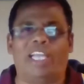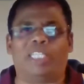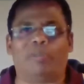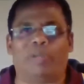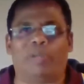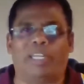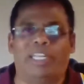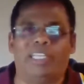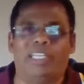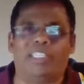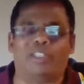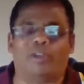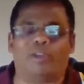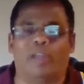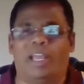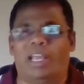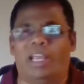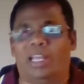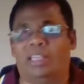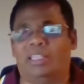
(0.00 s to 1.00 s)
expertise
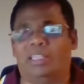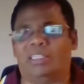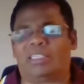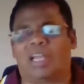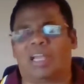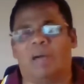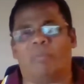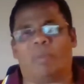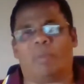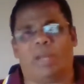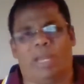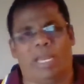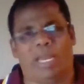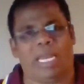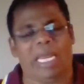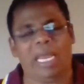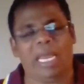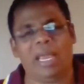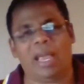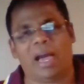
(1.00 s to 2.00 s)
today in this
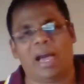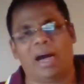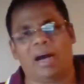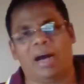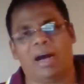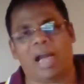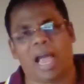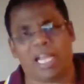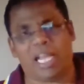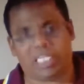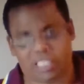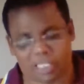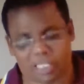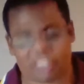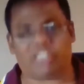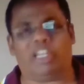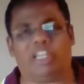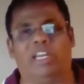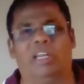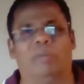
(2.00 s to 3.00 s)
company uh, as the
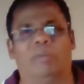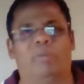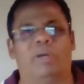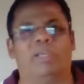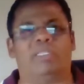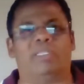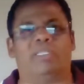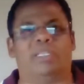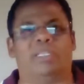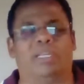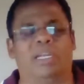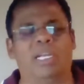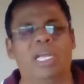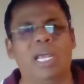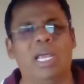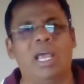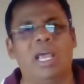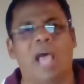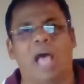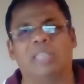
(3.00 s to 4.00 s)
senior person,
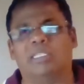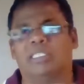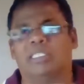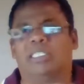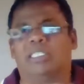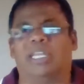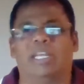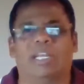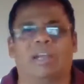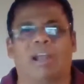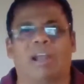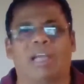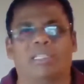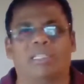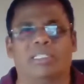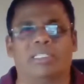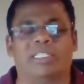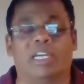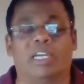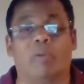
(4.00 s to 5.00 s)
as a senior
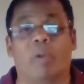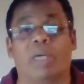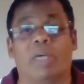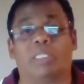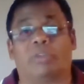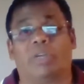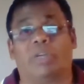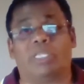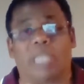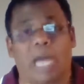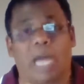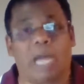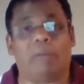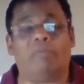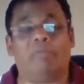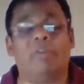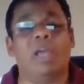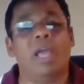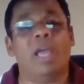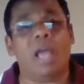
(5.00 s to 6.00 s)
licensed advisor is I
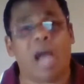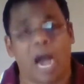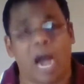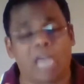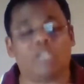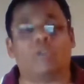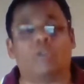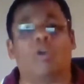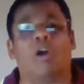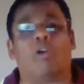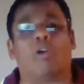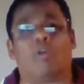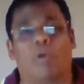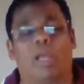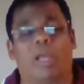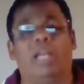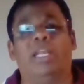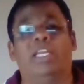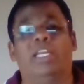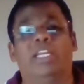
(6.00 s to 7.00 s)
I do not
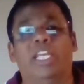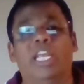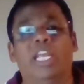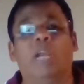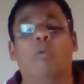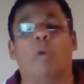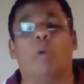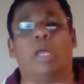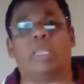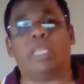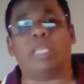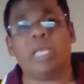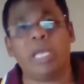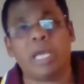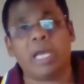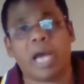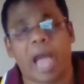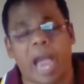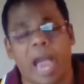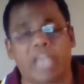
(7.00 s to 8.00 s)
really deal with
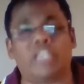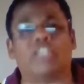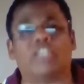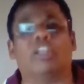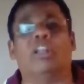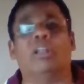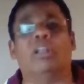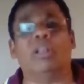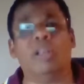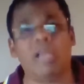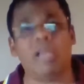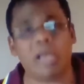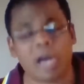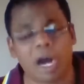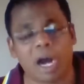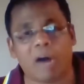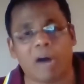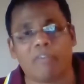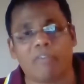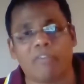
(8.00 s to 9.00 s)
actual
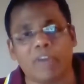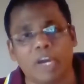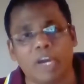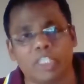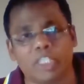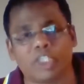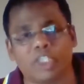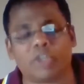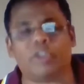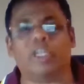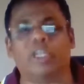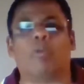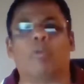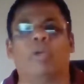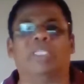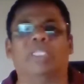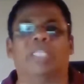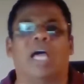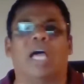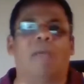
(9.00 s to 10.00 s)
uh, uh, student
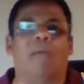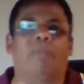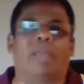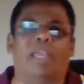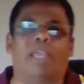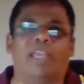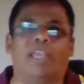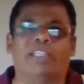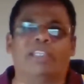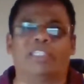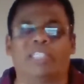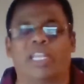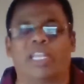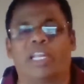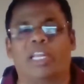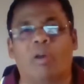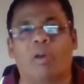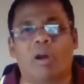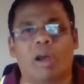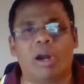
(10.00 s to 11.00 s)
visa applications
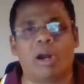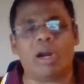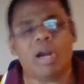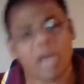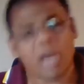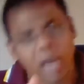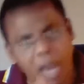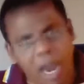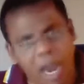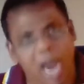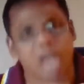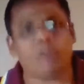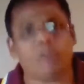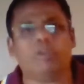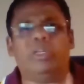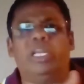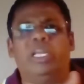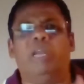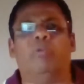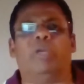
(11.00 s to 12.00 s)
any longer. I
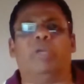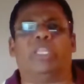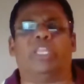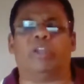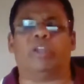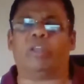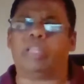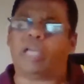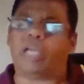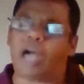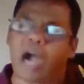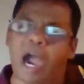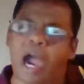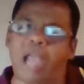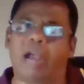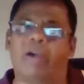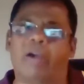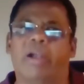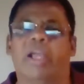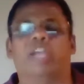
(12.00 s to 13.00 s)
do deal with you know the
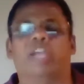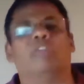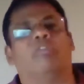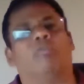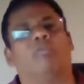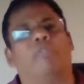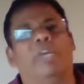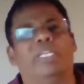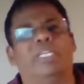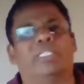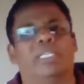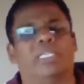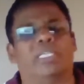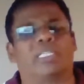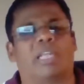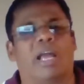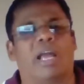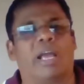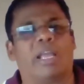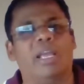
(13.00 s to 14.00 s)
higher end of
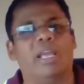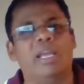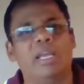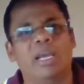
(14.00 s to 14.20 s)
visas, like